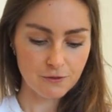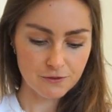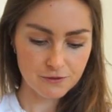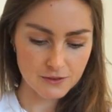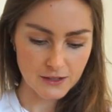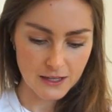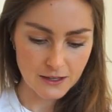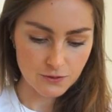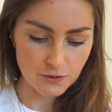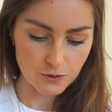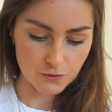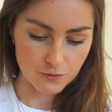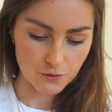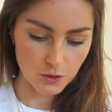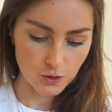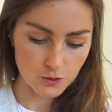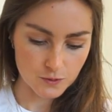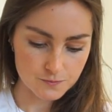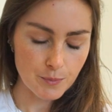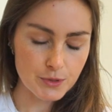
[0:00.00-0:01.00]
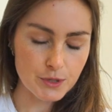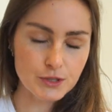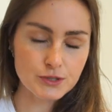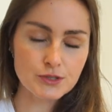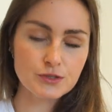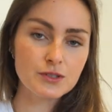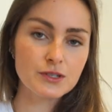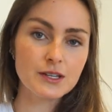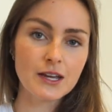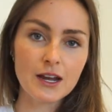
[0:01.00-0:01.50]
flavorful. But
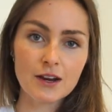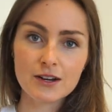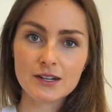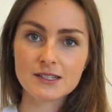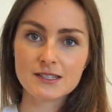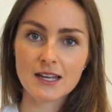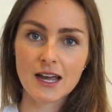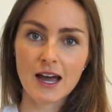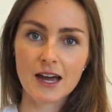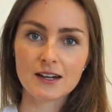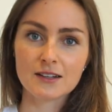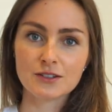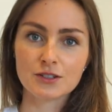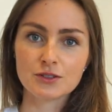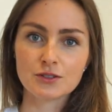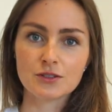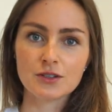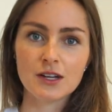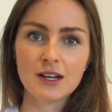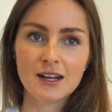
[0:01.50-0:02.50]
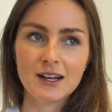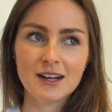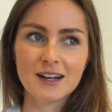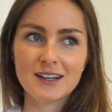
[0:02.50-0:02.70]
also the carrots add a little,